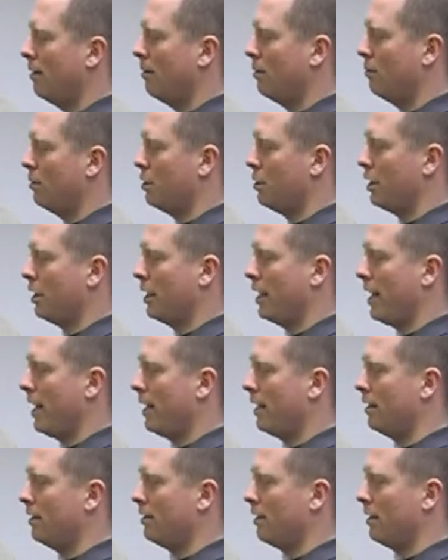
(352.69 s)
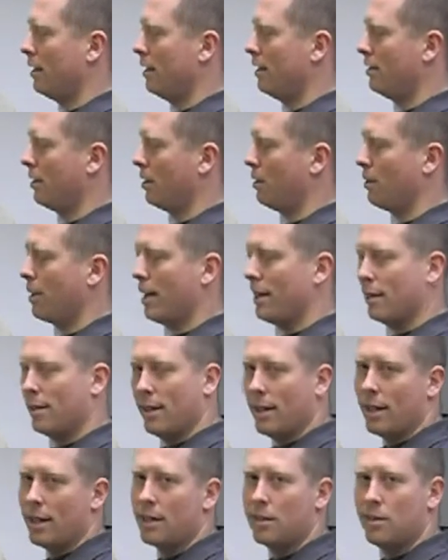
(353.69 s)
which again is a great
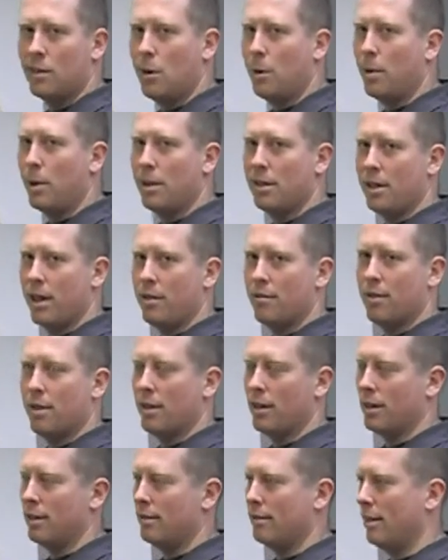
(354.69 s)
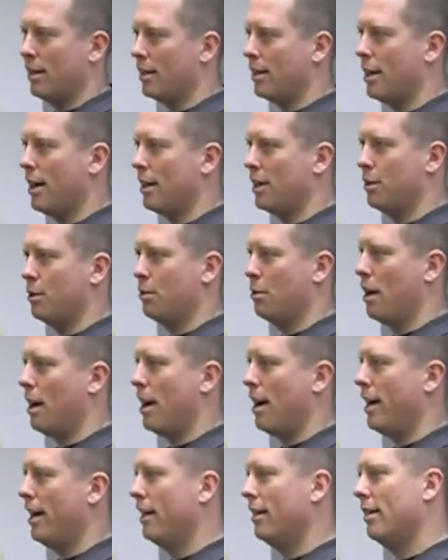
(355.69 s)
thing because nobody's ever a cut and
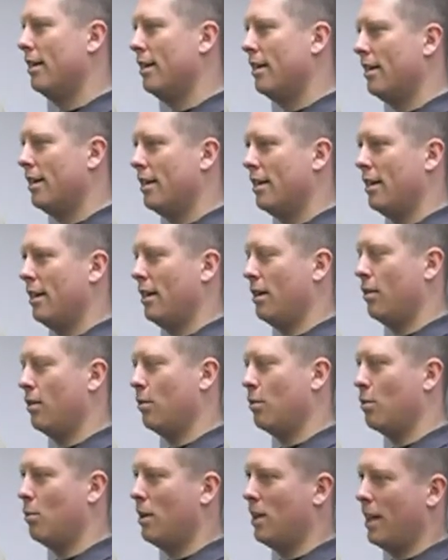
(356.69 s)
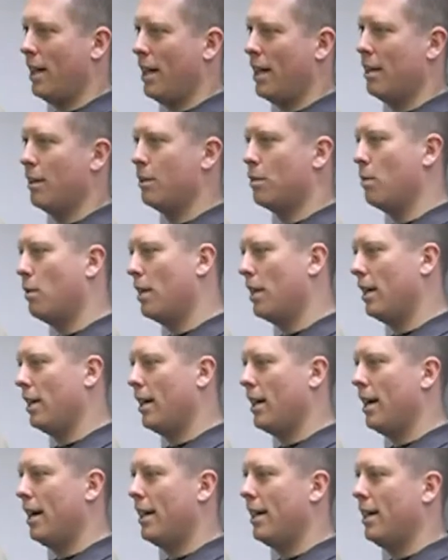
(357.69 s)
dry, 28 or
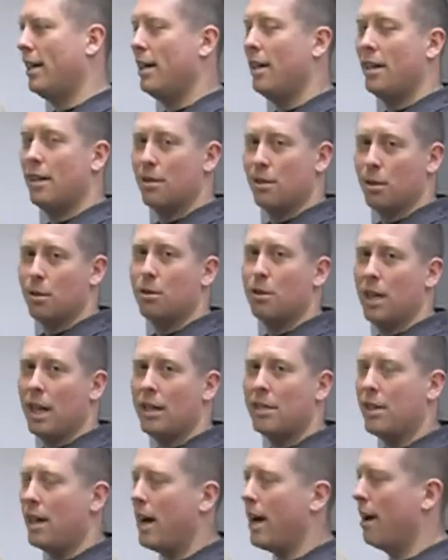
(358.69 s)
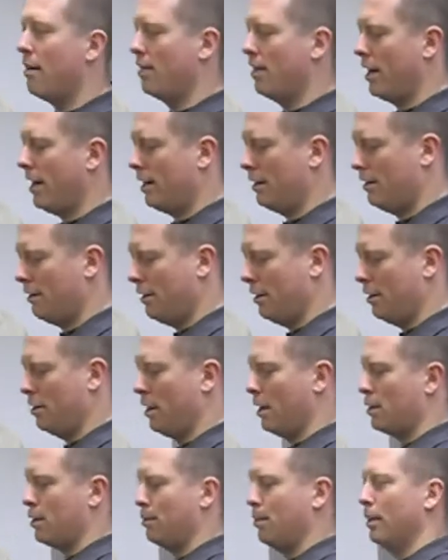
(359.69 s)
29. So it's nice to have that
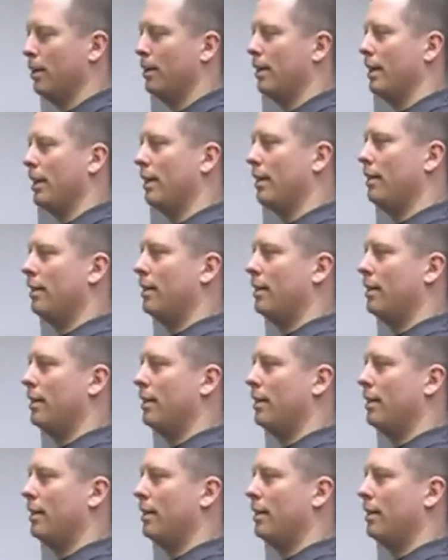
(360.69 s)
adjustability.